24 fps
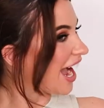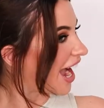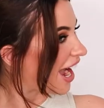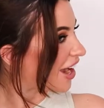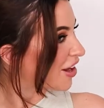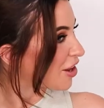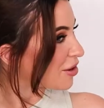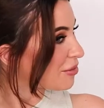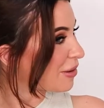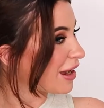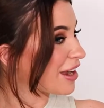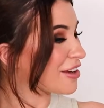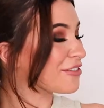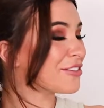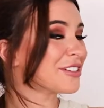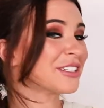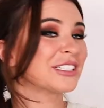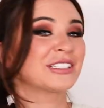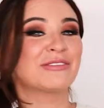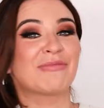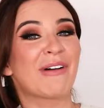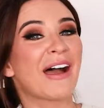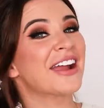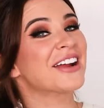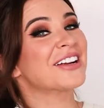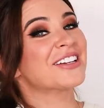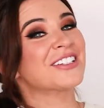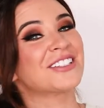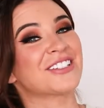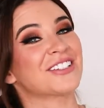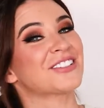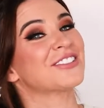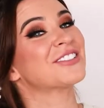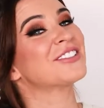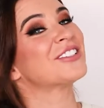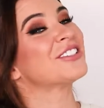I hope I've inspired
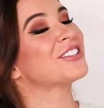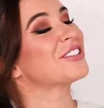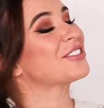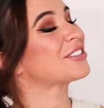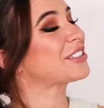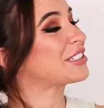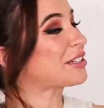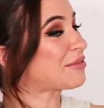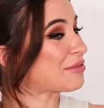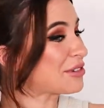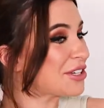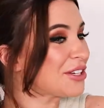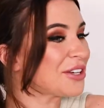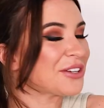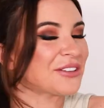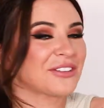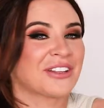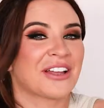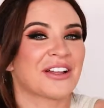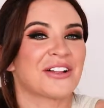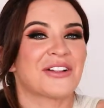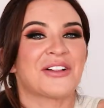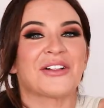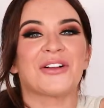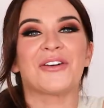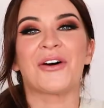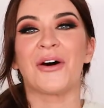you to do some cute little